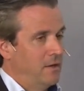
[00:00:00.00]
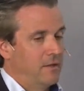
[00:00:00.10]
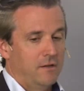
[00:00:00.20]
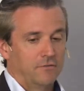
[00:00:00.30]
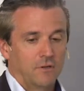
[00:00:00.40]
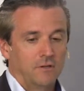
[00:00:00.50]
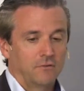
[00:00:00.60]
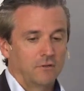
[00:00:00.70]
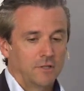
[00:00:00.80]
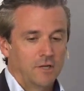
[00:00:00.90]
it's, it's
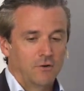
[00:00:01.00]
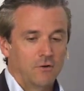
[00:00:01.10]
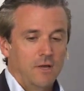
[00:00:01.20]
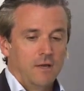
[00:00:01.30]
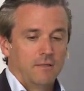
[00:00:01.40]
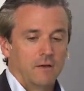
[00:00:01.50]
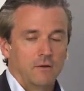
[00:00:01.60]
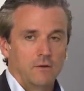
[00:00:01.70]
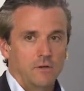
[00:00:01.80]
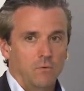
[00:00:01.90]
clear that, you know,